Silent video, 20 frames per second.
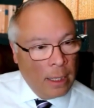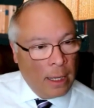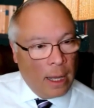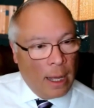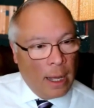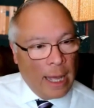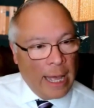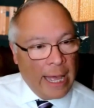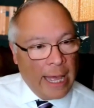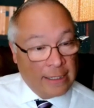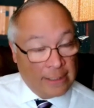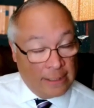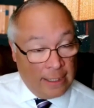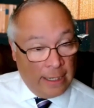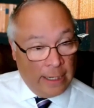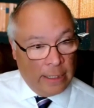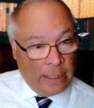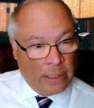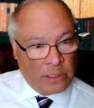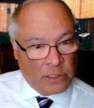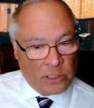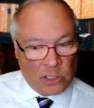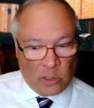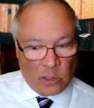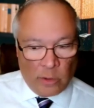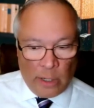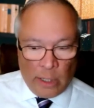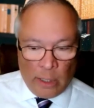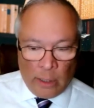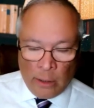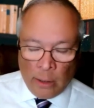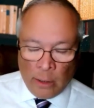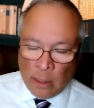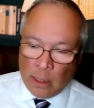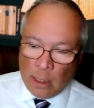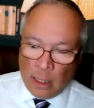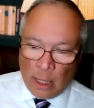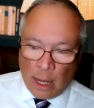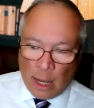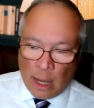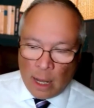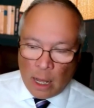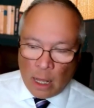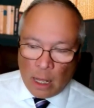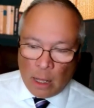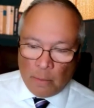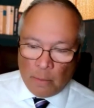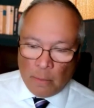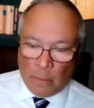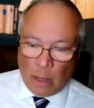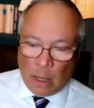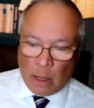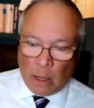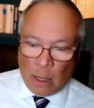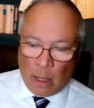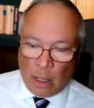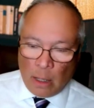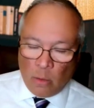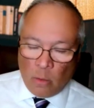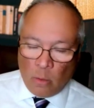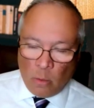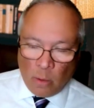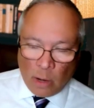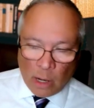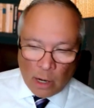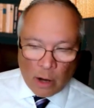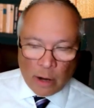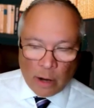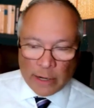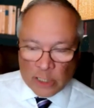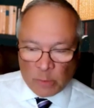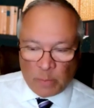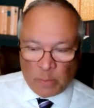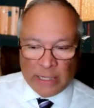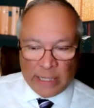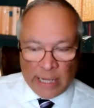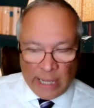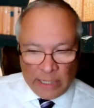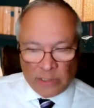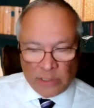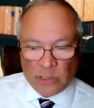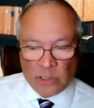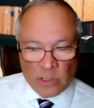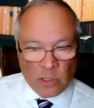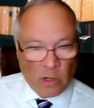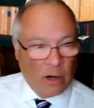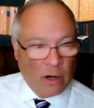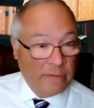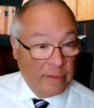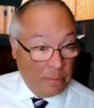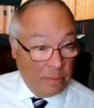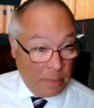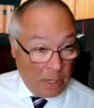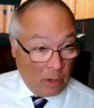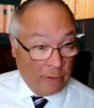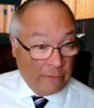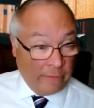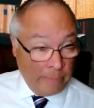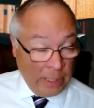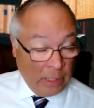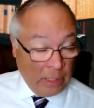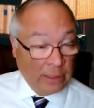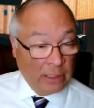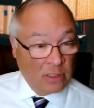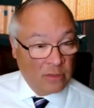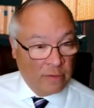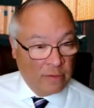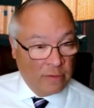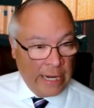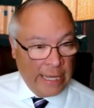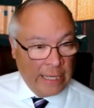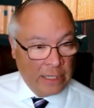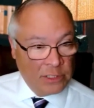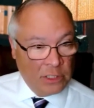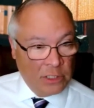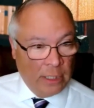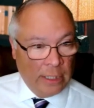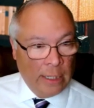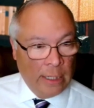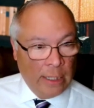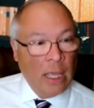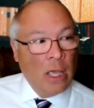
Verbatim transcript: uh, as an industry um, uh, what our expectations are of the, our buildings financially.